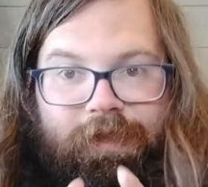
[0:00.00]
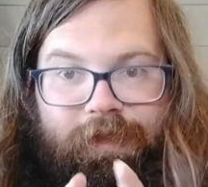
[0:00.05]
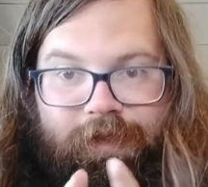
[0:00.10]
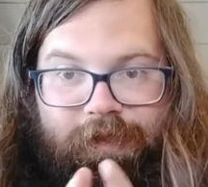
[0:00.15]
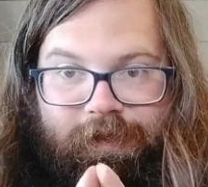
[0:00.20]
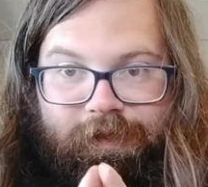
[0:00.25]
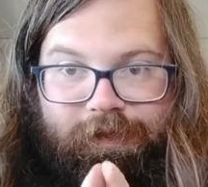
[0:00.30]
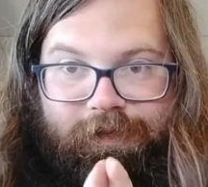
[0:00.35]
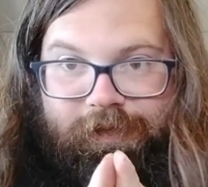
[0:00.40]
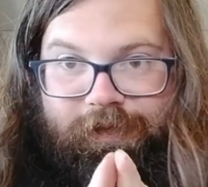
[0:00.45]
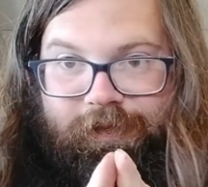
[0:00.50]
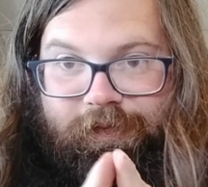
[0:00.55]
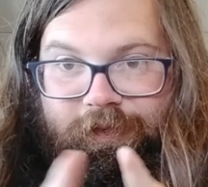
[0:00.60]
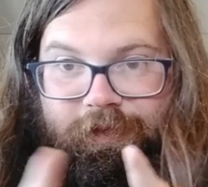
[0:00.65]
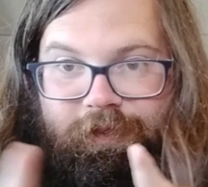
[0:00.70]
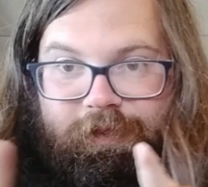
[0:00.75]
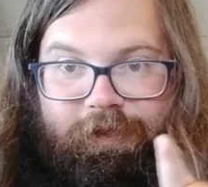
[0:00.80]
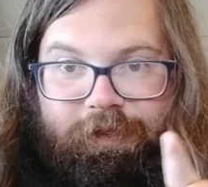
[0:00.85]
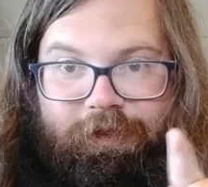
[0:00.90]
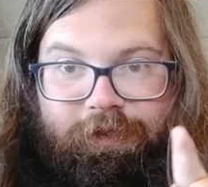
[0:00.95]
it's
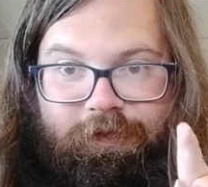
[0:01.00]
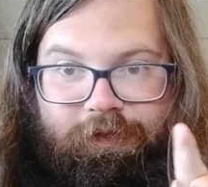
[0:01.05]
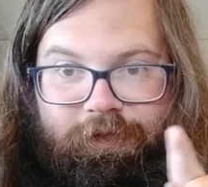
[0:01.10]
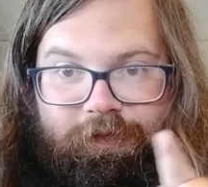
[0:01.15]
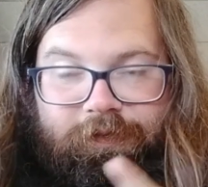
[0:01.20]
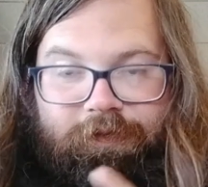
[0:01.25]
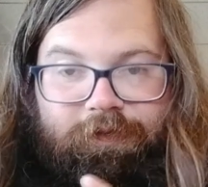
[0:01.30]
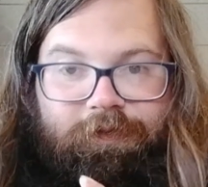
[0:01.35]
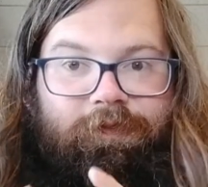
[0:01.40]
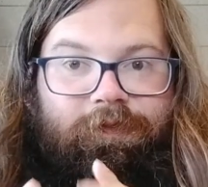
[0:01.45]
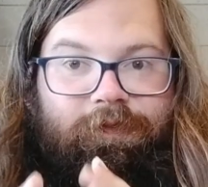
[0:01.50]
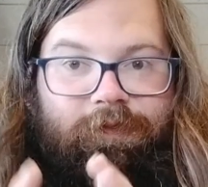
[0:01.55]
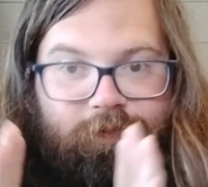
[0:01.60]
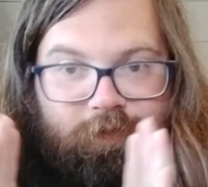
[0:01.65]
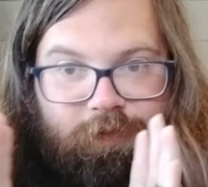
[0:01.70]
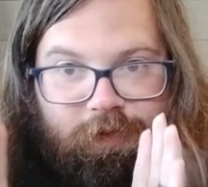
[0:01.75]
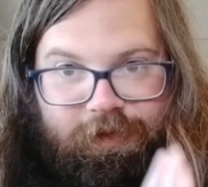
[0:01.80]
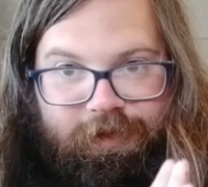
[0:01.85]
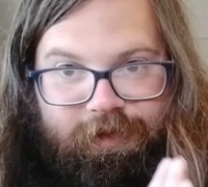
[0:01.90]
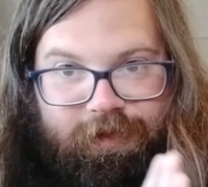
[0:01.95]
linear.
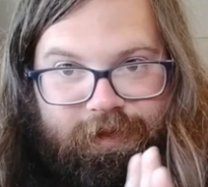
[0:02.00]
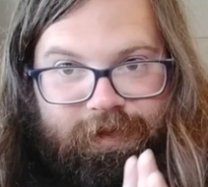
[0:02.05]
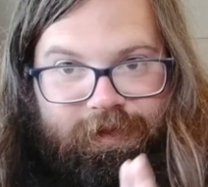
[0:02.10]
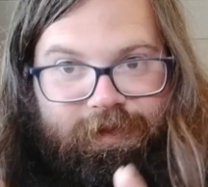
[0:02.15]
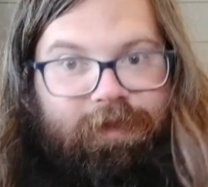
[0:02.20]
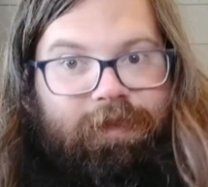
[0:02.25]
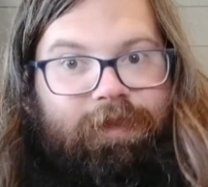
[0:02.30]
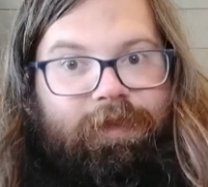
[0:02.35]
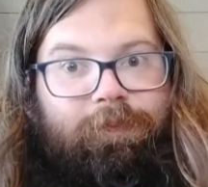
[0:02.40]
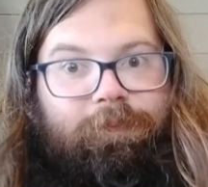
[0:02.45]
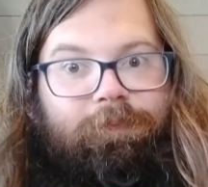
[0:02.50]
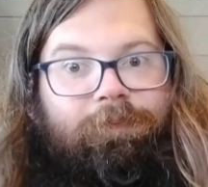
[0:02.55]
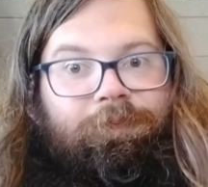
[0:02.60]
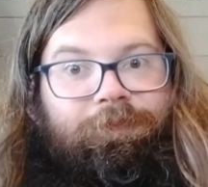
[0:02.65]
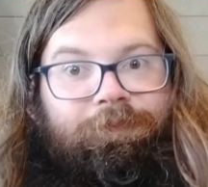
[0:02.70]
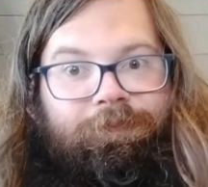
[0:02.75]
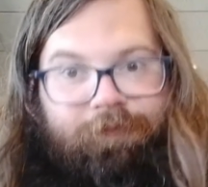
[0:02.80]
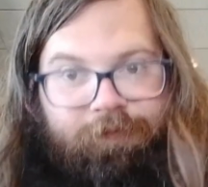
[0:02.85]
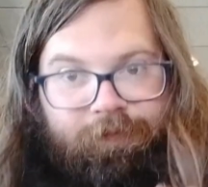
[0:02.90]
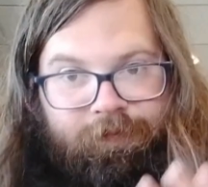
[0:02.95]
Most of the time,
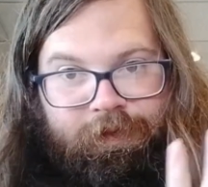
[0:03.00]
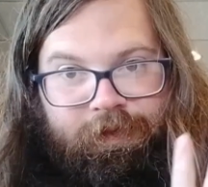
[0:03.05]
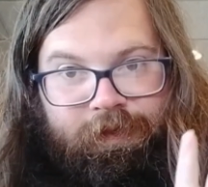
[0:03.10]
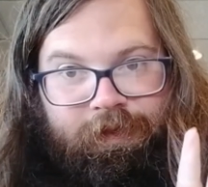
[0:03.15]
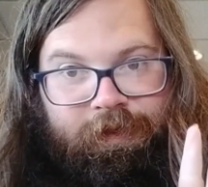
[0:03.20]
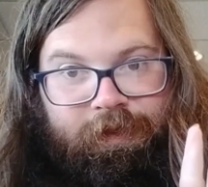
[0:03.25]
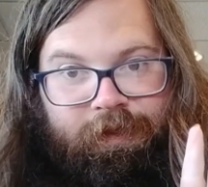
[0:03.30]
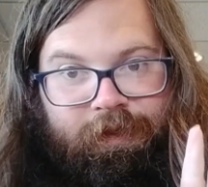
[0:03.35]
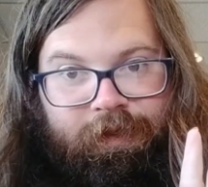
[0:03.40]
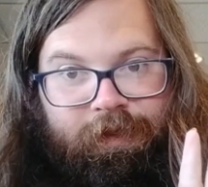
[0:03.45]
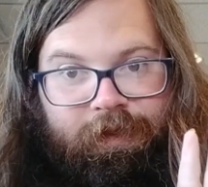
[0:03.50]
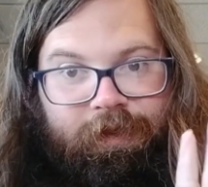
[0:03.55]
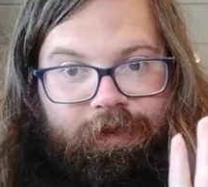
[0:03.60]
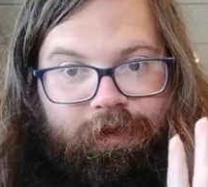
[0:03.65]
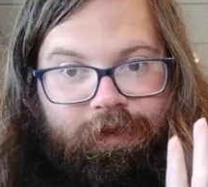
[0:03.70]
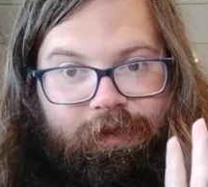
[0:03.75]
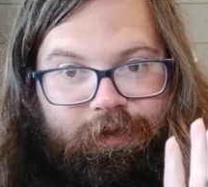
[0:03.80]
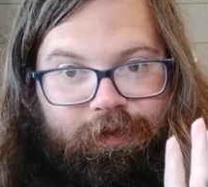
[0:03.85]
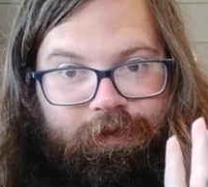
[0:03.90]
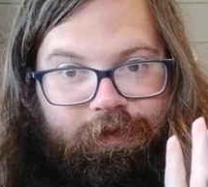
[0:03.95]

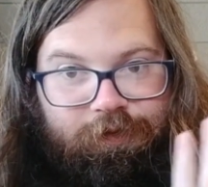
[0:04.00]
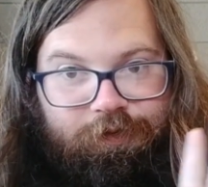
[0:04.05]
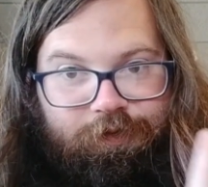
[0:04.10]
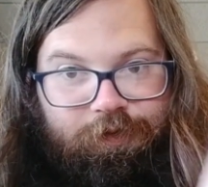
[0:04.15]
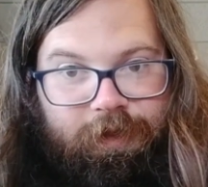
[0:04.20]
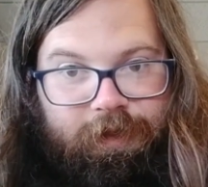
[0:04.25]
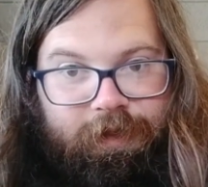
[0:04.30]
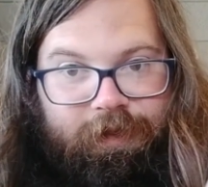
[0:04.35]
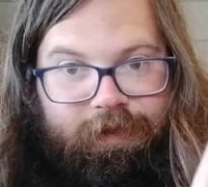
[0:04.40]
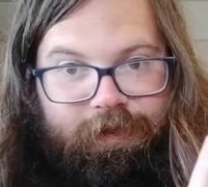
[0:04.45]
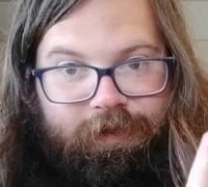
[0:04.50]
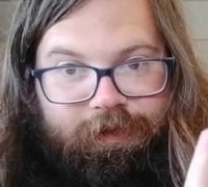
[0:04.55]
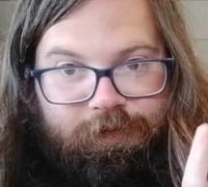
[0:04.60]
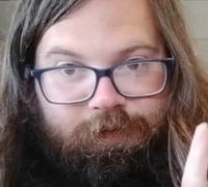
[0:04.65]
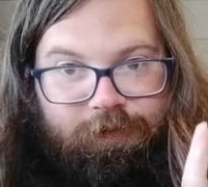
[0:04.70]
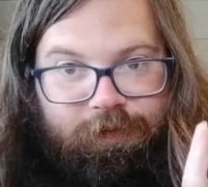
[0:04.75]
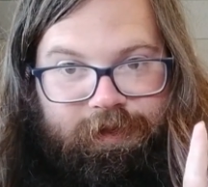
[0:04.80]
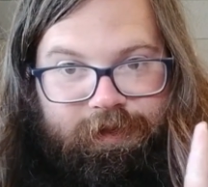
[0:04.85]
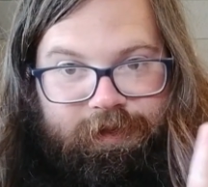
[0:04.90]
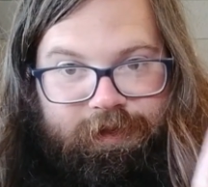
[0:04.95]
they're trying
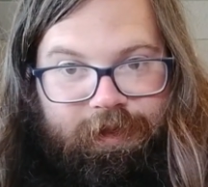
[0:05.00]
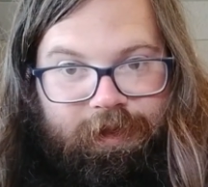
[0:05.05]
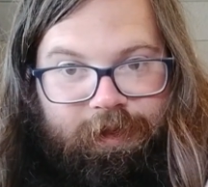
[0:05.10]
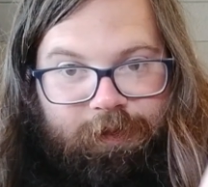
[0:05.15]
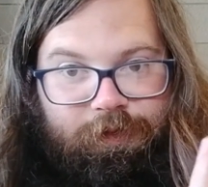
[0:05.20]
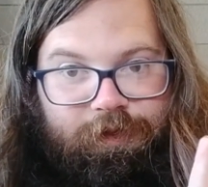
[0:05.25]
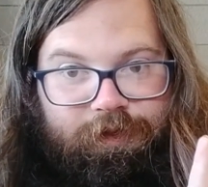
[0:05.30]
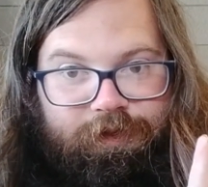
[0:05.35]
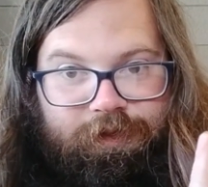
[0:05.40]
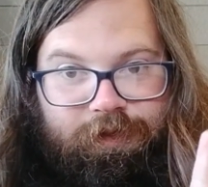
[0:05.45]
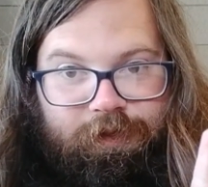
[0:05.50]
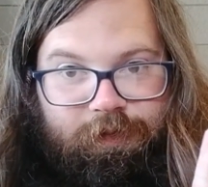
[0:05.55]
to establish an